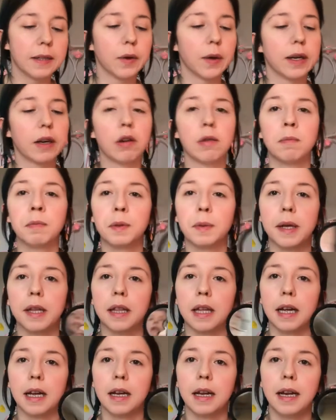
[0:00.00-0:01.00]
so it comes
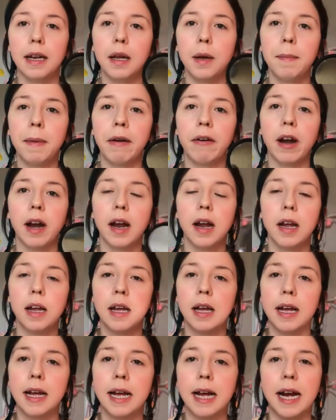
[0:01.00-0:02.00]
with a little mirror
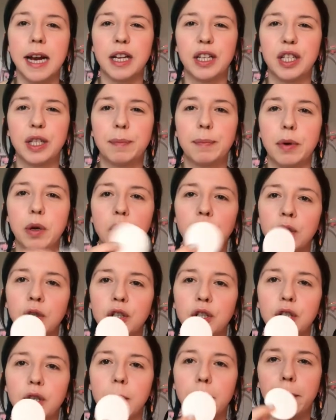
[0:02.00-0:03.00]
and a
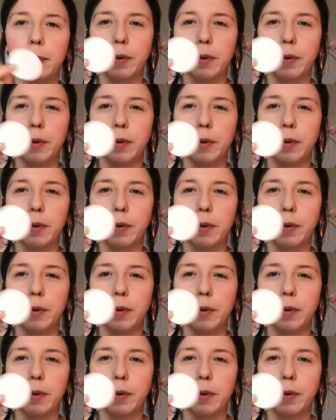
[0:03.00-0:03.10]
sponge,